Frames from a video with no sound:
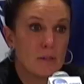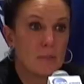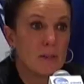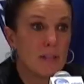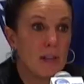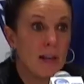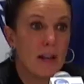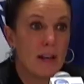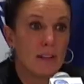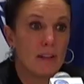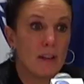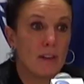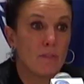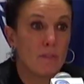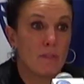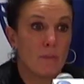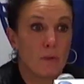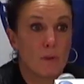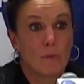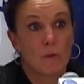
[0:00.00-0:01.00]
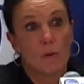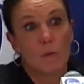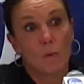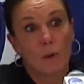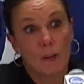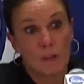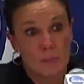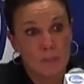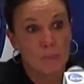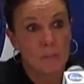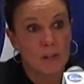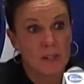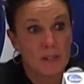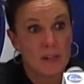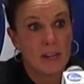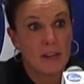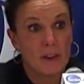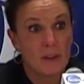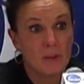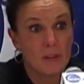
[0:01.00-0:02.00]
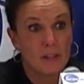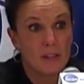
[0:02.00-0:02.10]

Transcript: to be at a high level if we want to wear somebody down.